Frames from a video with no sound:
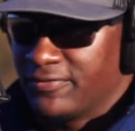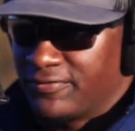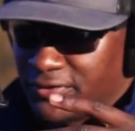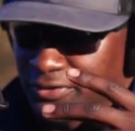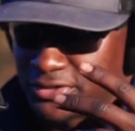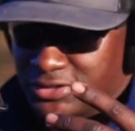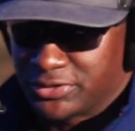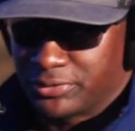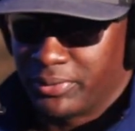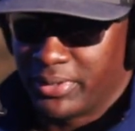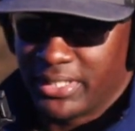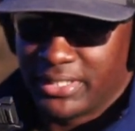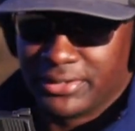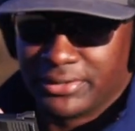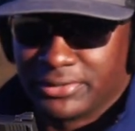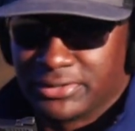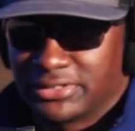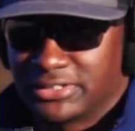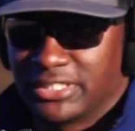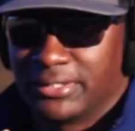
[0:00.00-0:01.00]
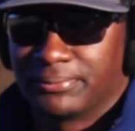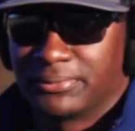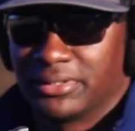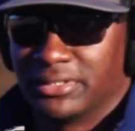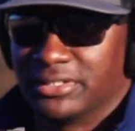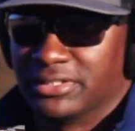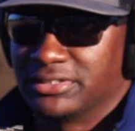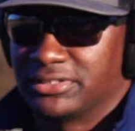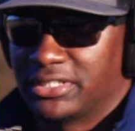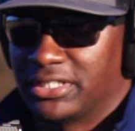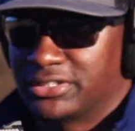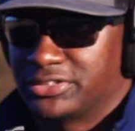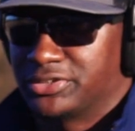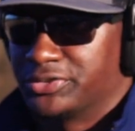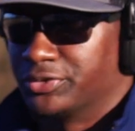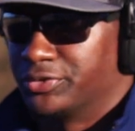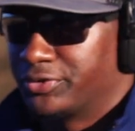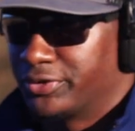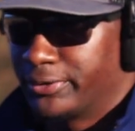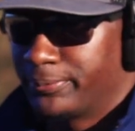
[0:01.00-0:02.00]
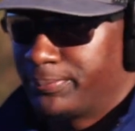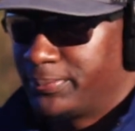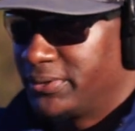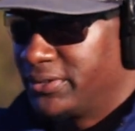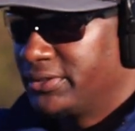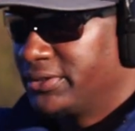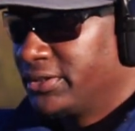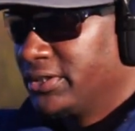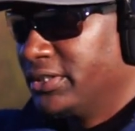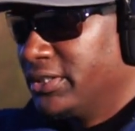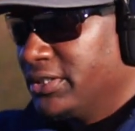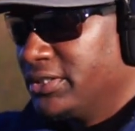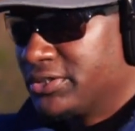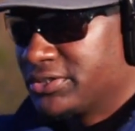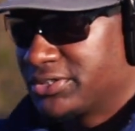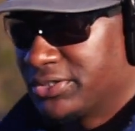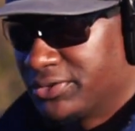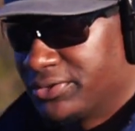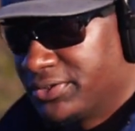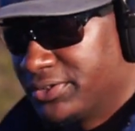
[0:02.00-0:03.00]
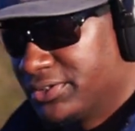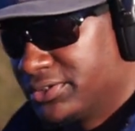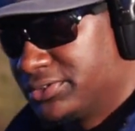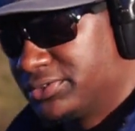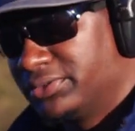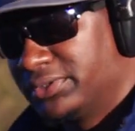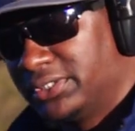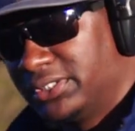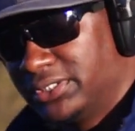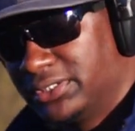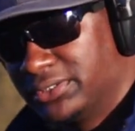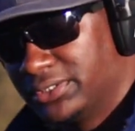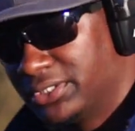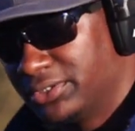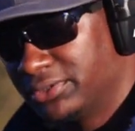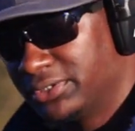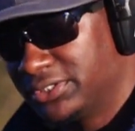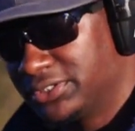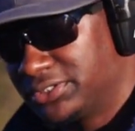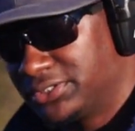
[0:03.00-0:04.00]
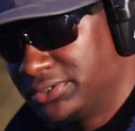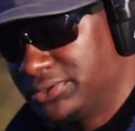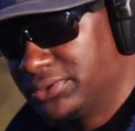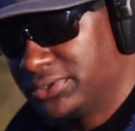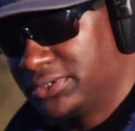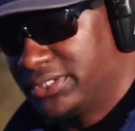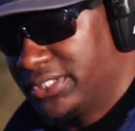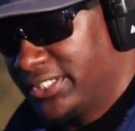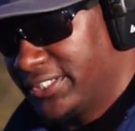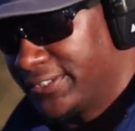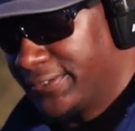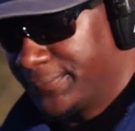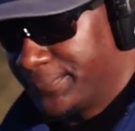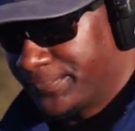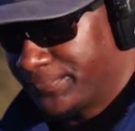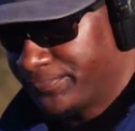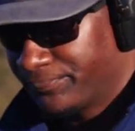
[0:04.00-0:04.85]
if you're sweating or something, it's extra grippy. So there's really no issues there.